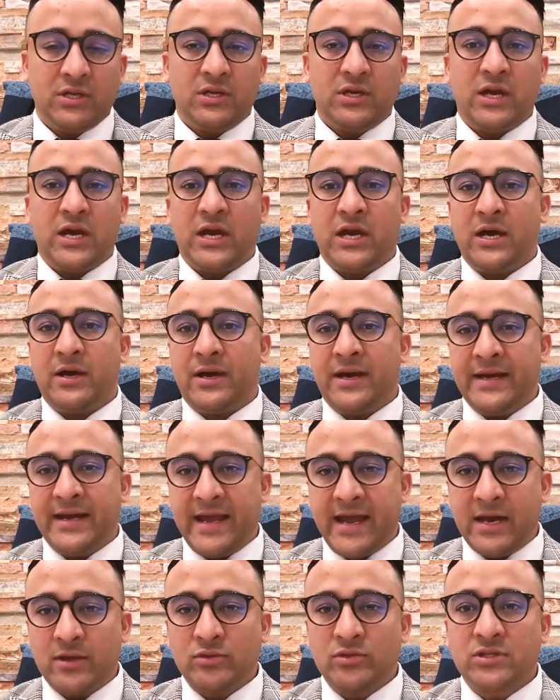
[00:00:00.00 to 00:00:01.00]

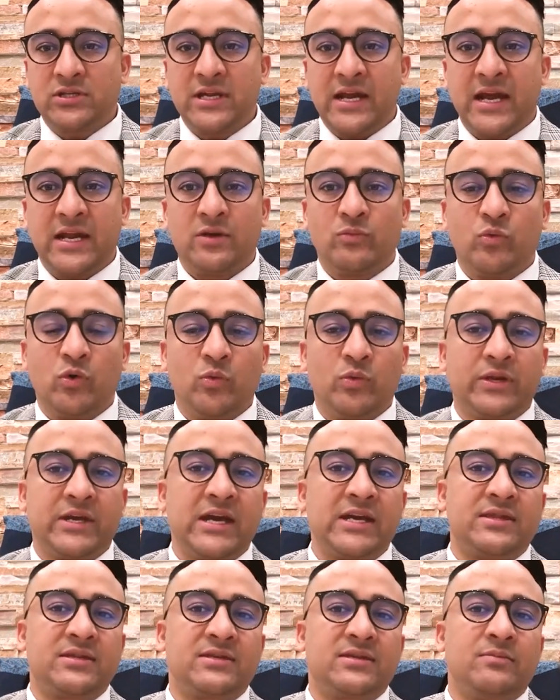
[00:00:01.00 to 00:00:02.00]
announced, and we will
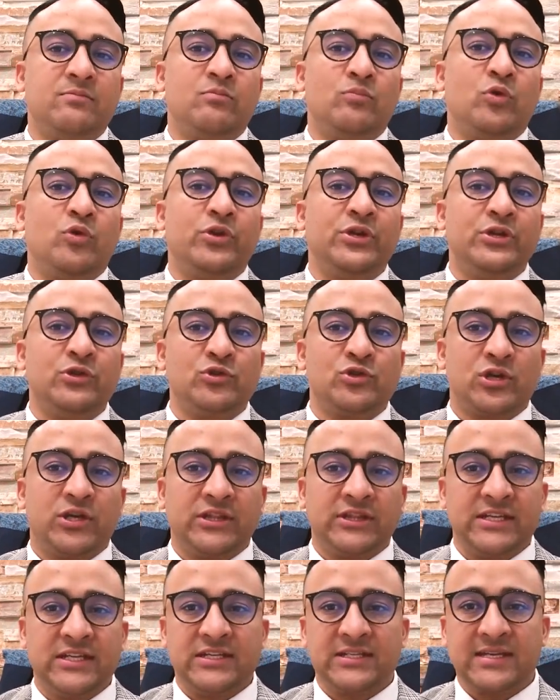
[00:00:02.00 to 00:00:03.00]
get some more news on
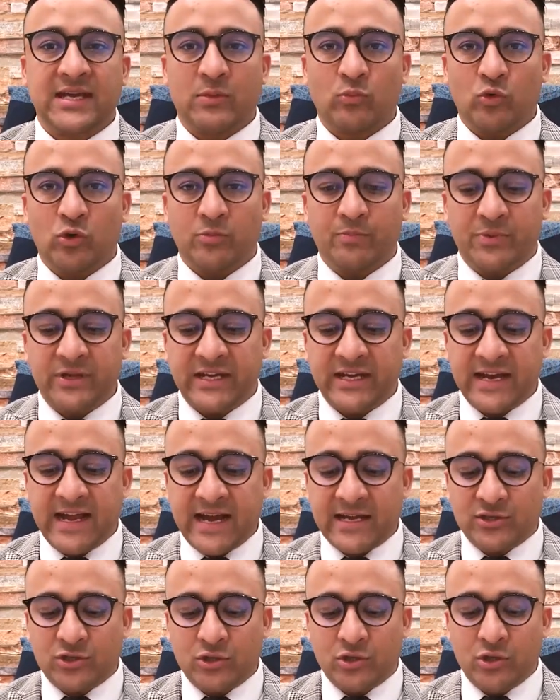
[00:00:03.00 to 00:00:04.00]
this and we'll bring it
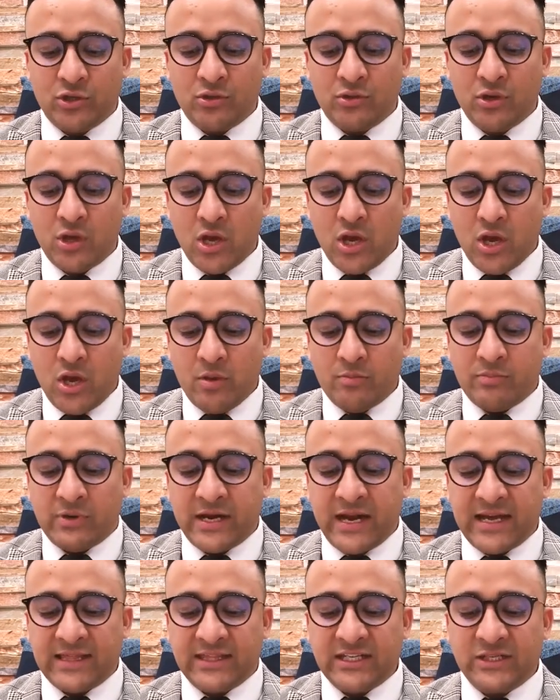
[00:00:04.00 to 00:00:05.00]
out to you. But
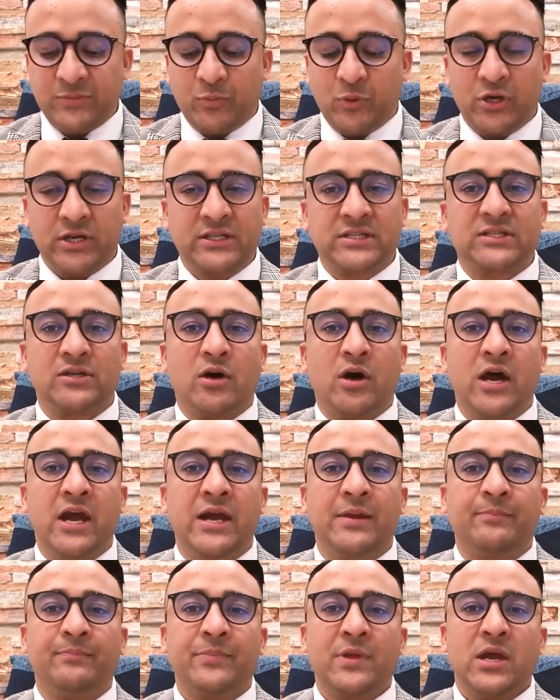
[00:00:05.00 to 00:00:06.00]
at this point in
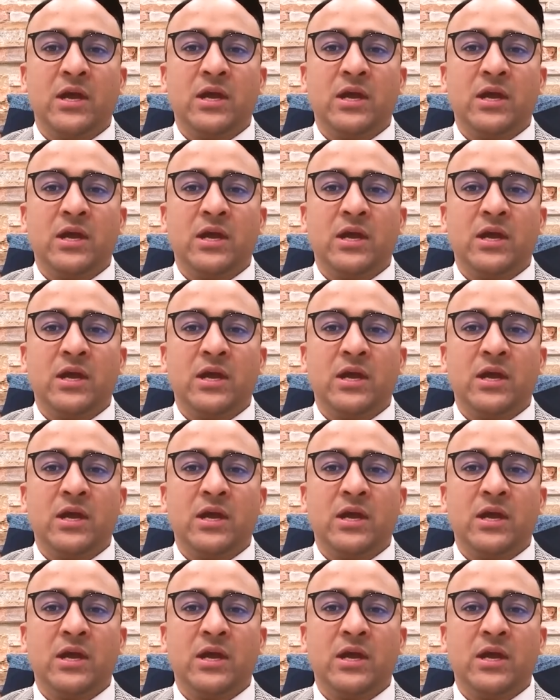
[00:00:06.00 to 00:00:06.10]
time,